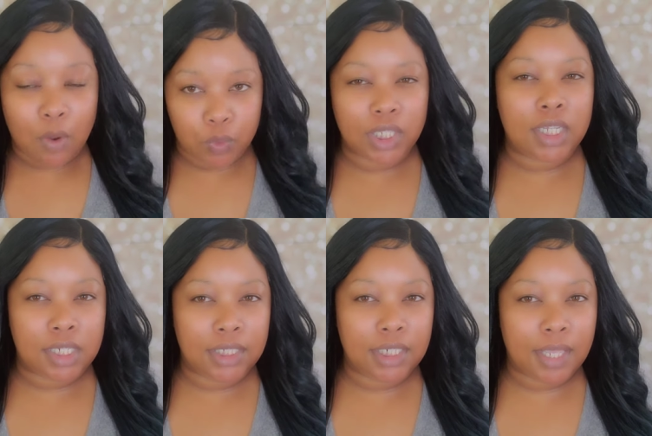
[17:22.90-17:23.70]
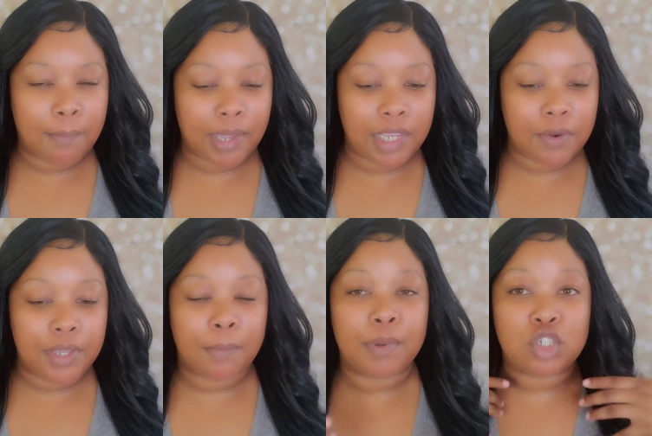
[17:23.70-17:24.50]
Not really cleaning up my
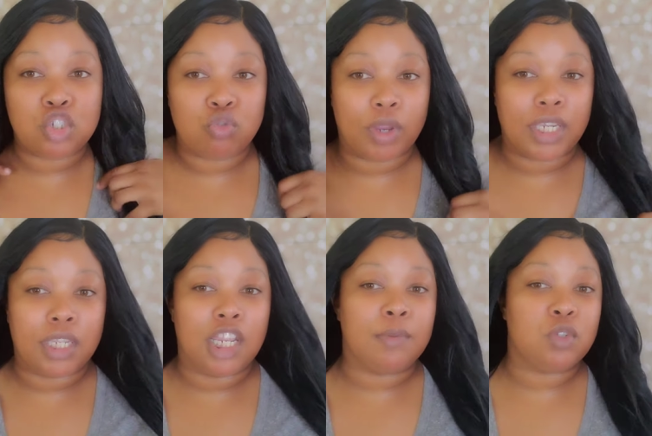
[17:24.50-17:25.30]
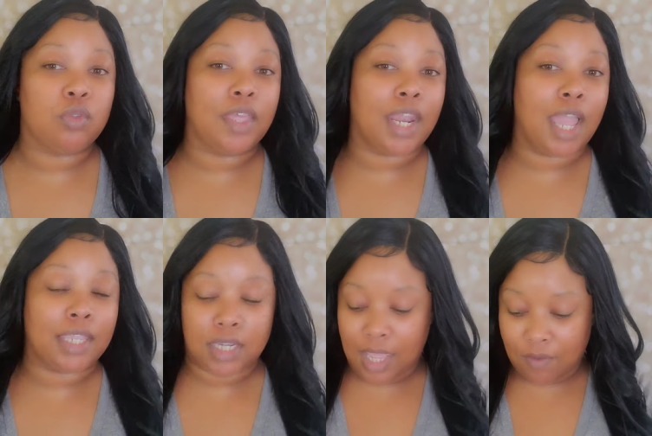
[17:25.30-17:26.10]
area, but straightening it up so that I
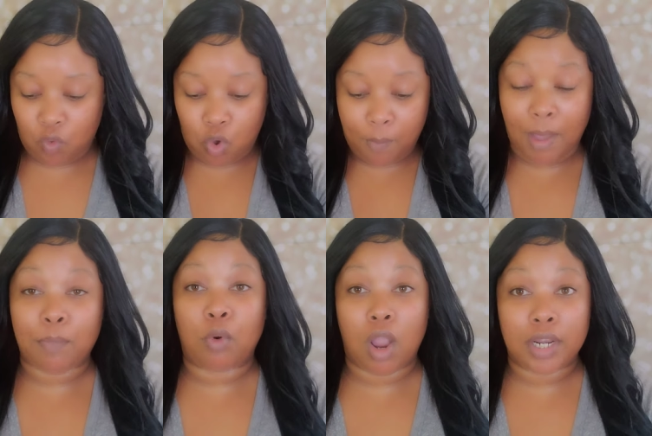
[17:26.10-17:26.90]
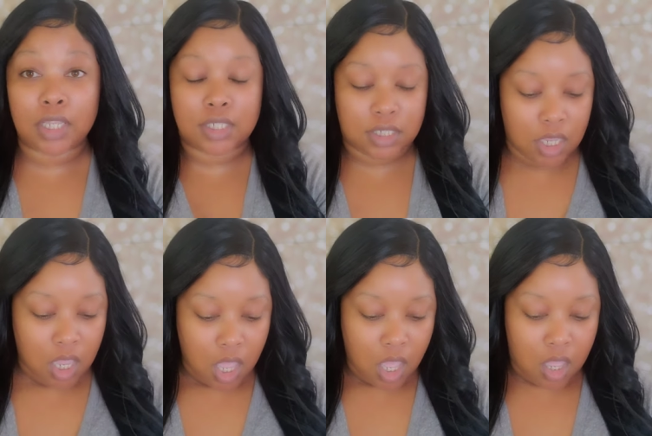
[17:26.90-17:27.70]
can have all my products
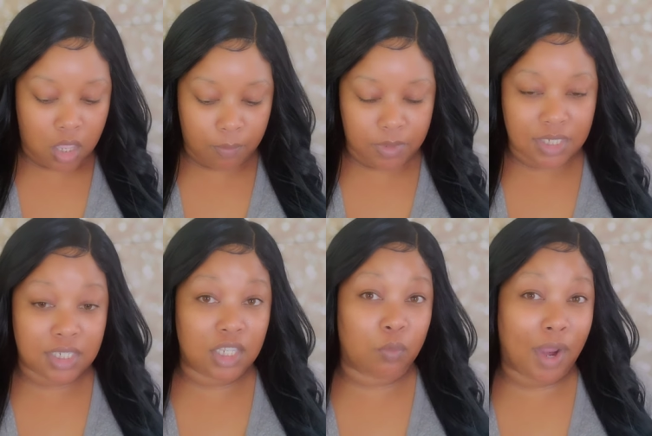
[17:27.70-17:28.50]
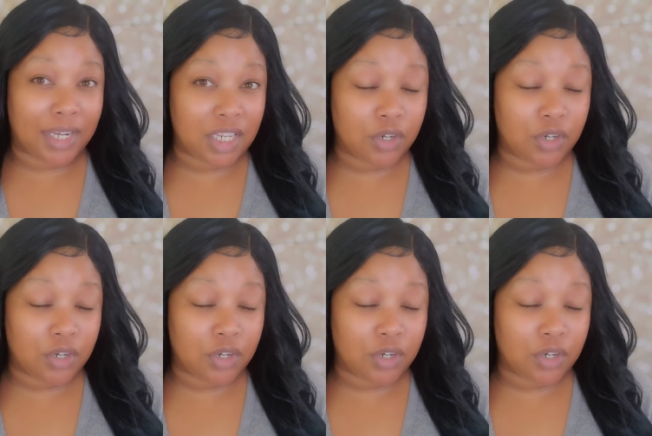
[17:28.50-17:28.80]
sitting right